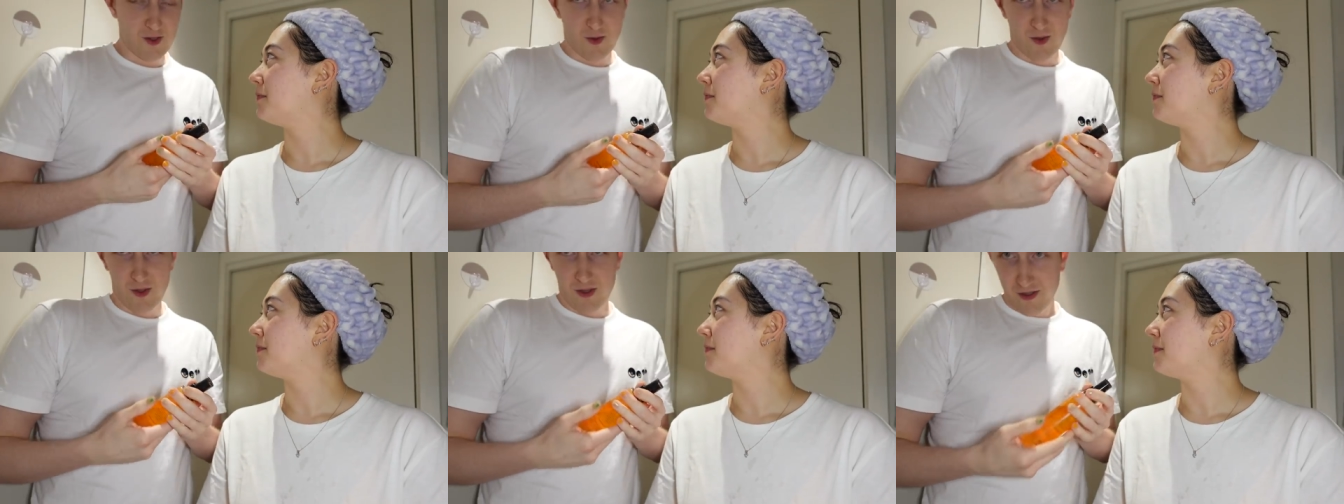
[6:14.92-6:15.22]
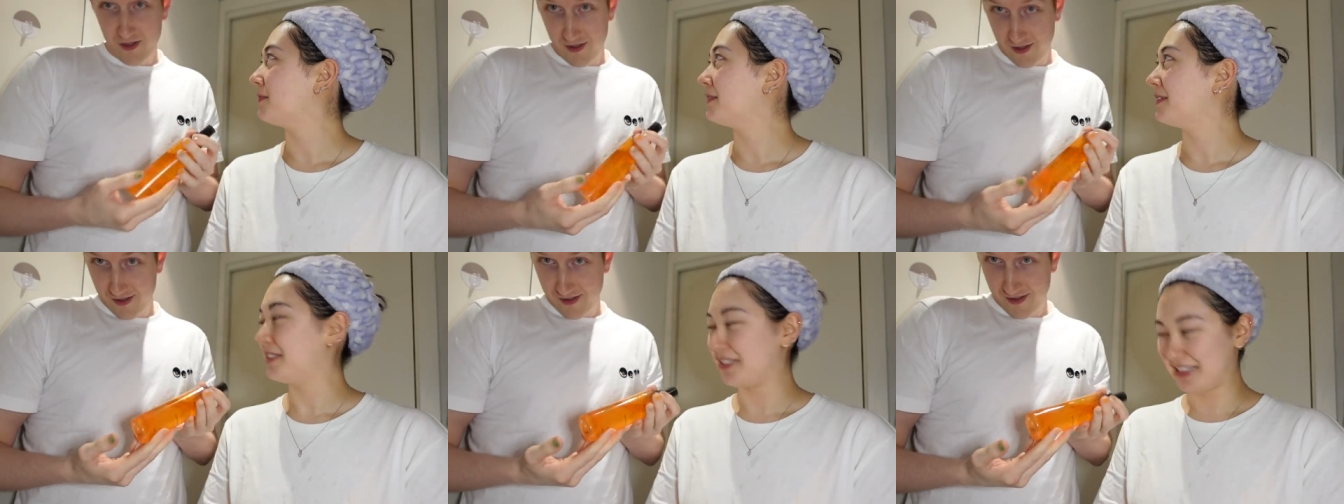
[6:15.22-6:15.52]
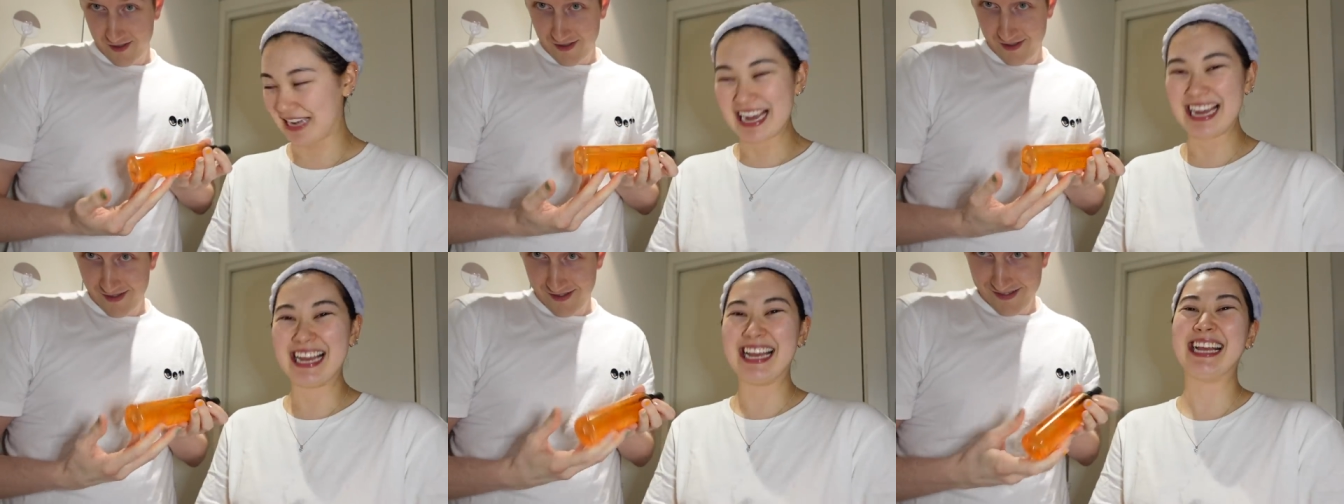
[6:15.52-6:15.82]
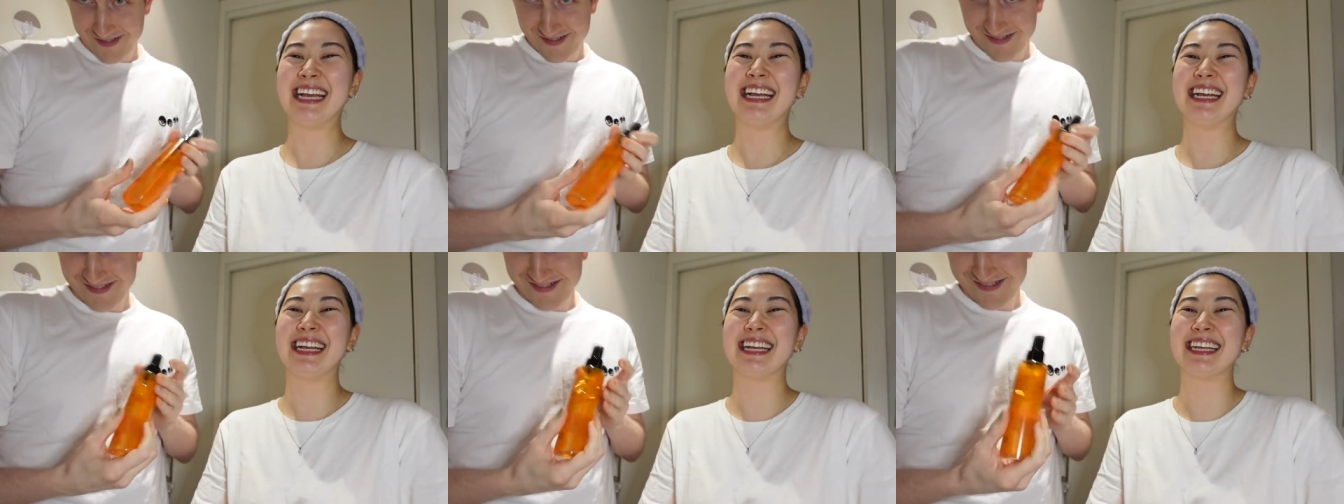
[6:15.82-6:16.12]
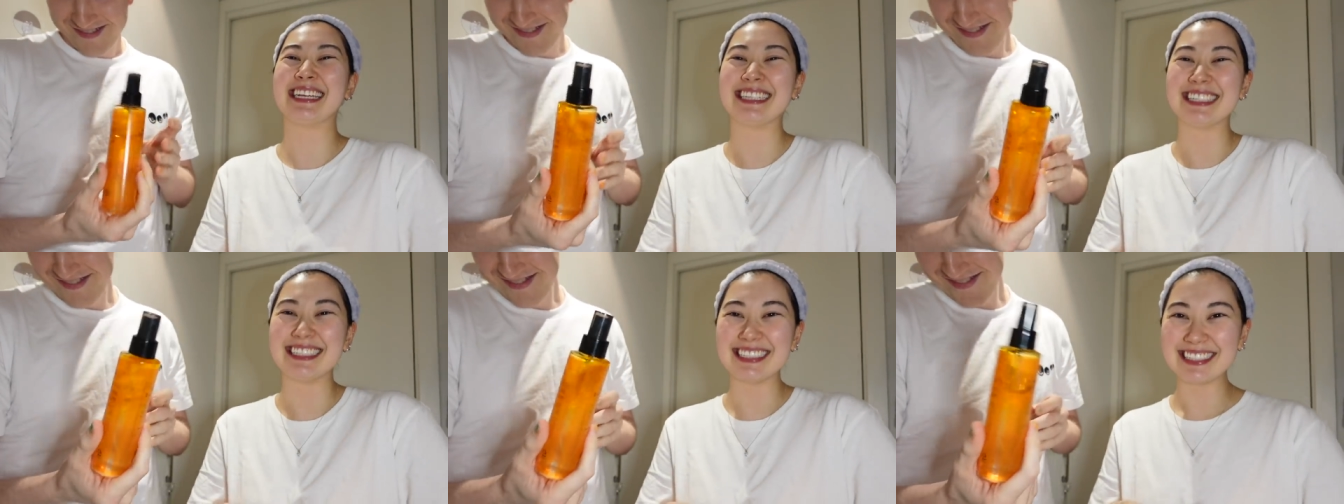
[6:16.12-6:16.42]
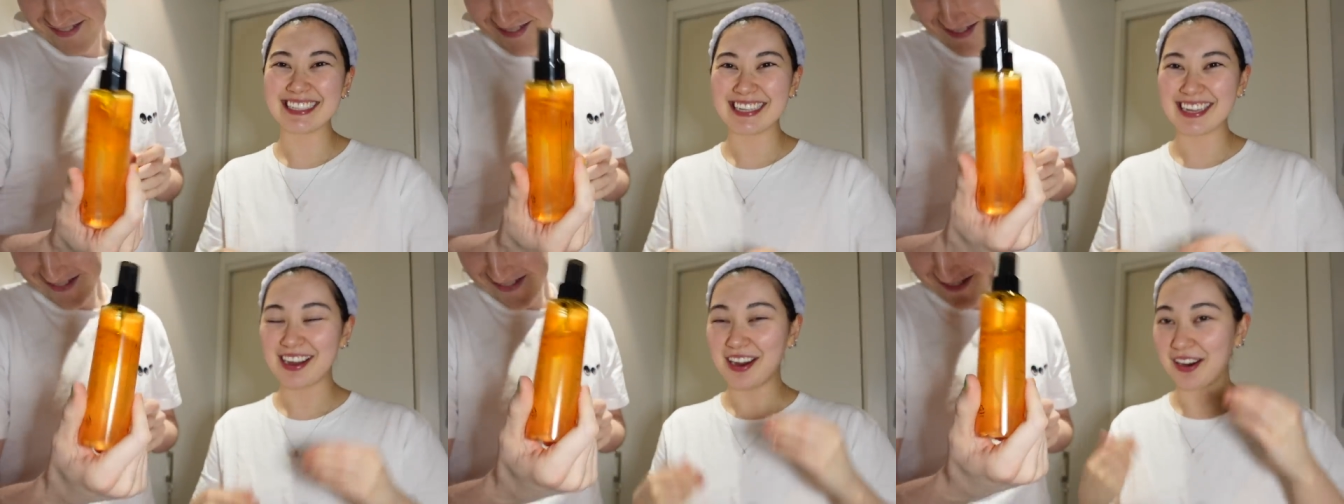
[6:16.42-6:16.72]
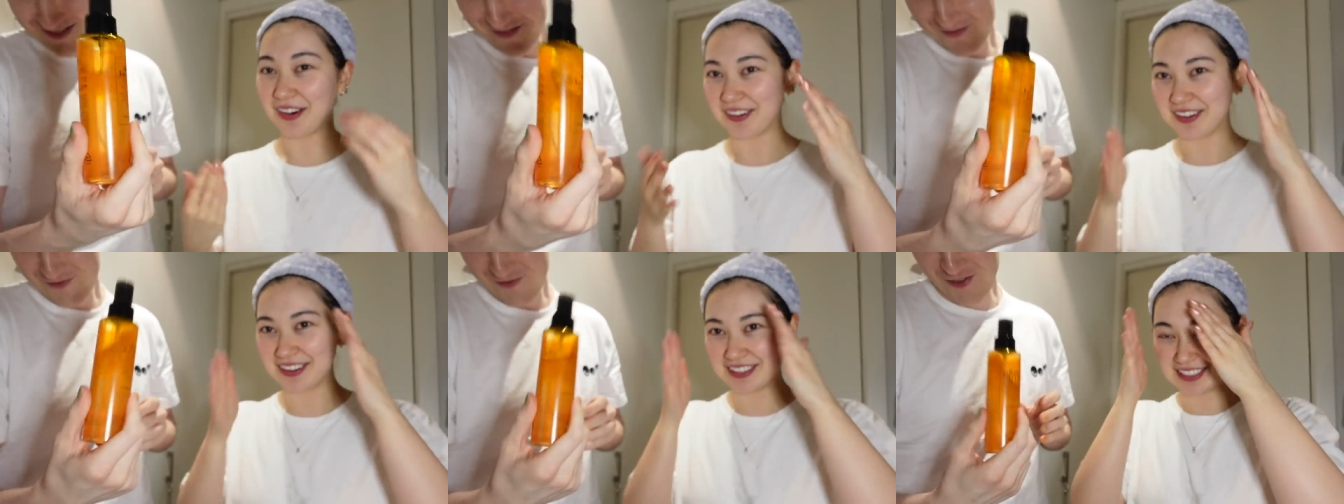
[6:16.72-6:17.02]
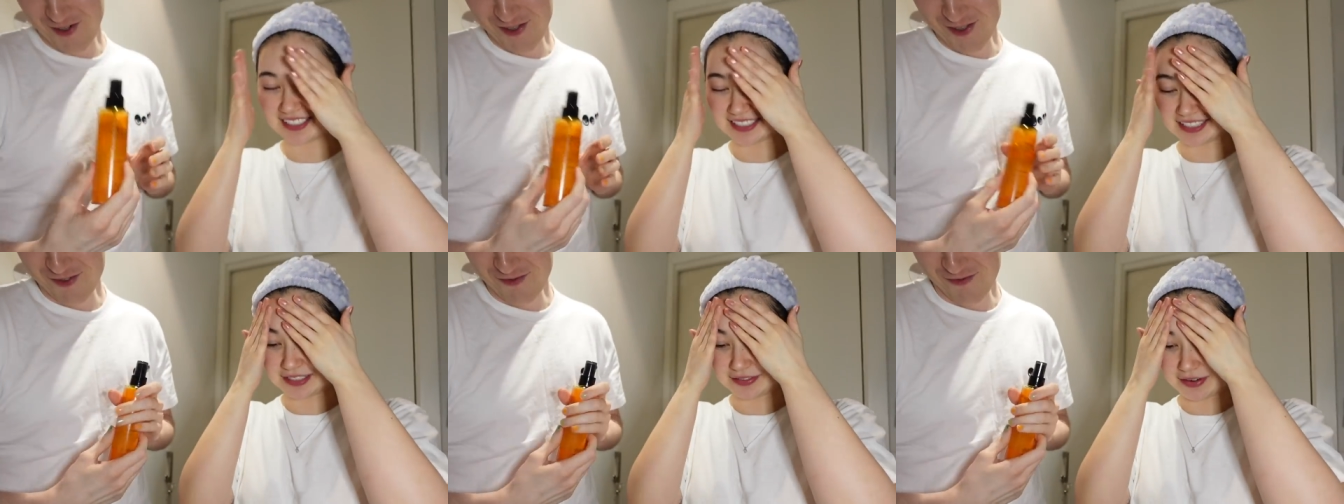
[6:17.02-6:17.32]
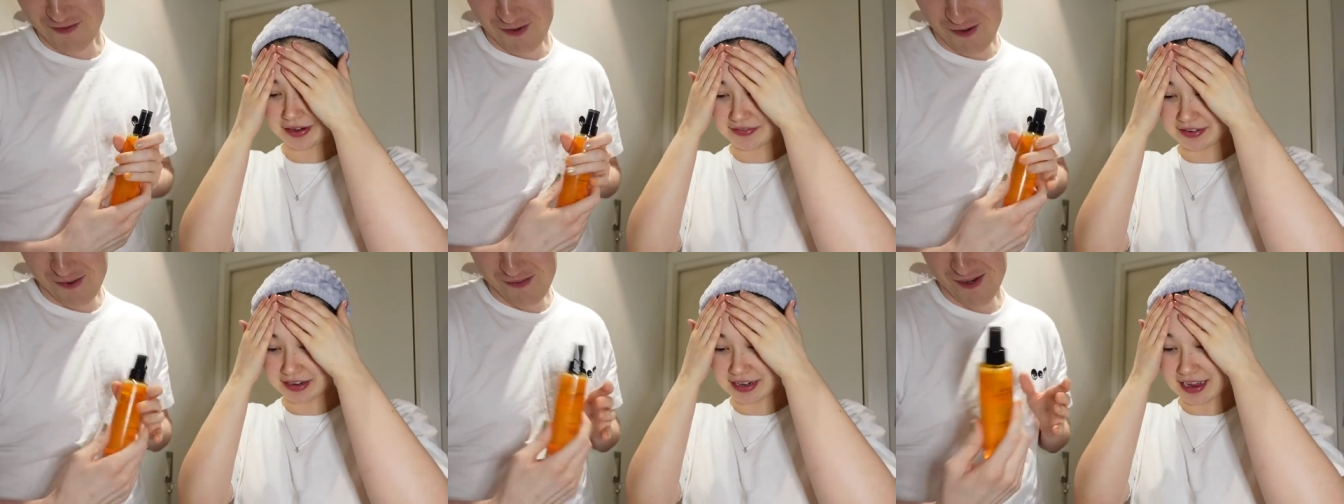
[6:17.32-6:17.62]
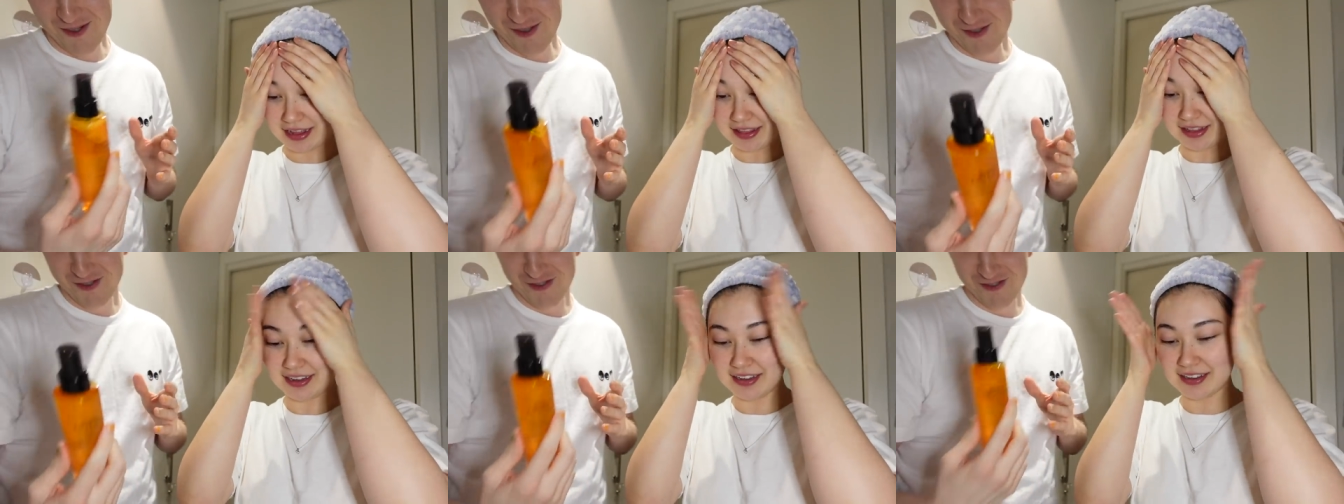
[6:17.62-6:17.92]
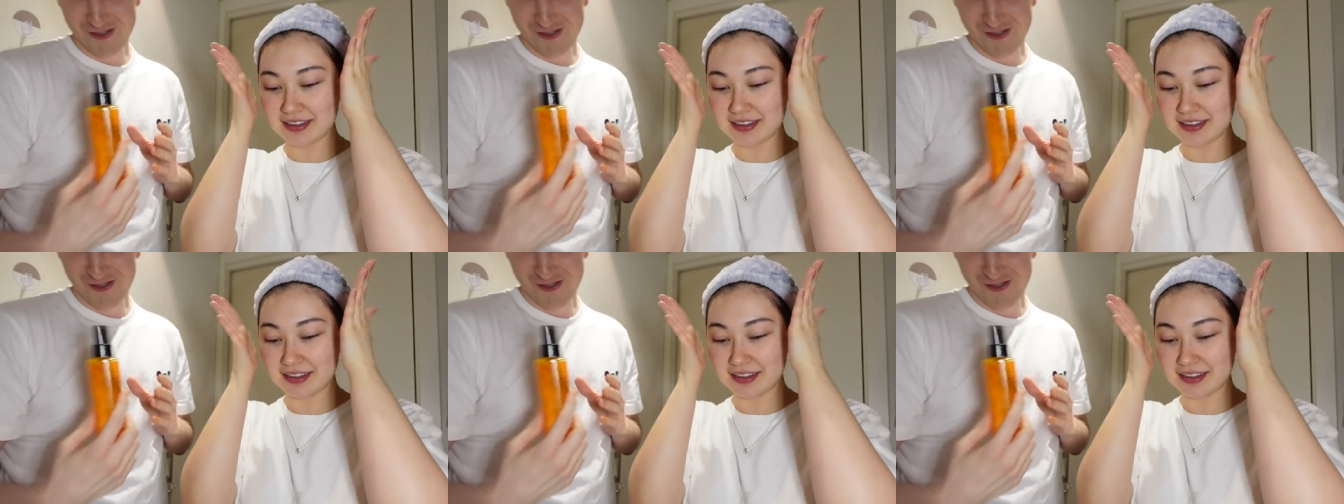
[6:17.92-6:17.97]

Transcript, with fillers: orange. Orange First is favorite color.